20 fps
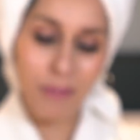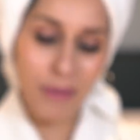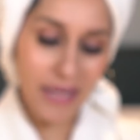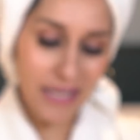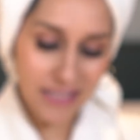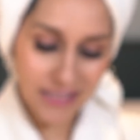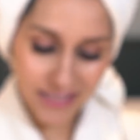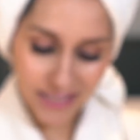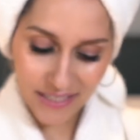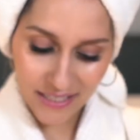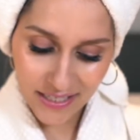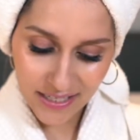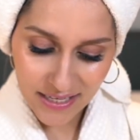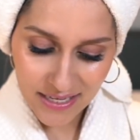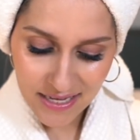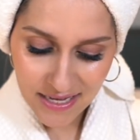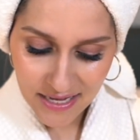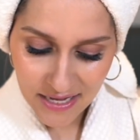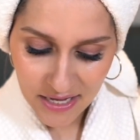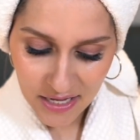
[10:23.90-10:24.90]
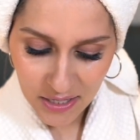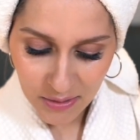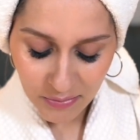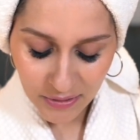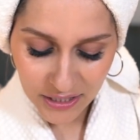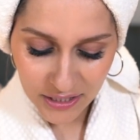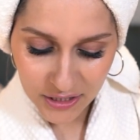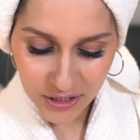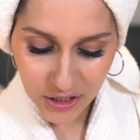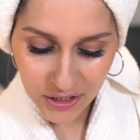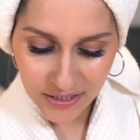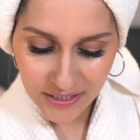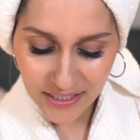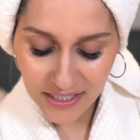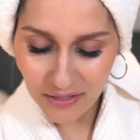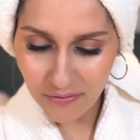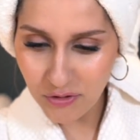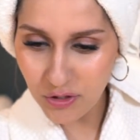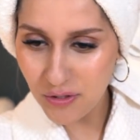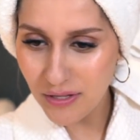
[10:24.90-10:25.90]
basic, but it just
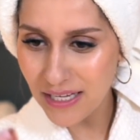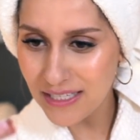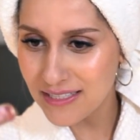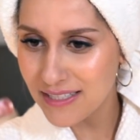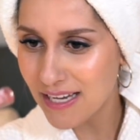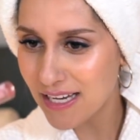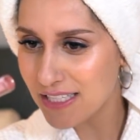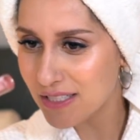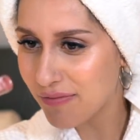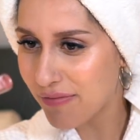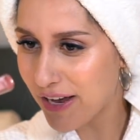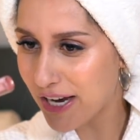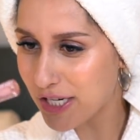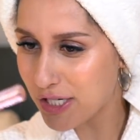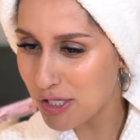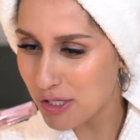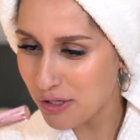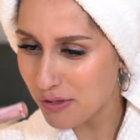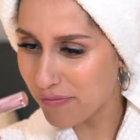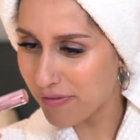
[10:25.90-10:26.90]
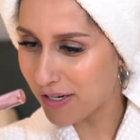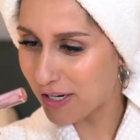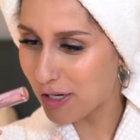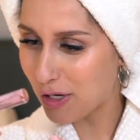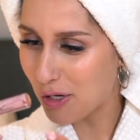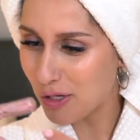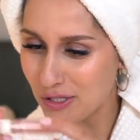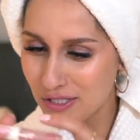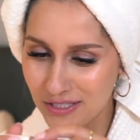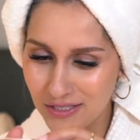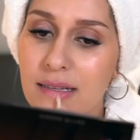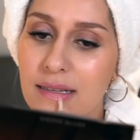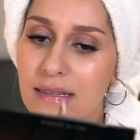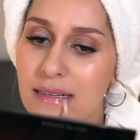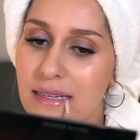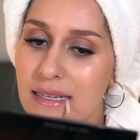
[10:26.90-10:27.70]
gives you that satisfaction of a gloss.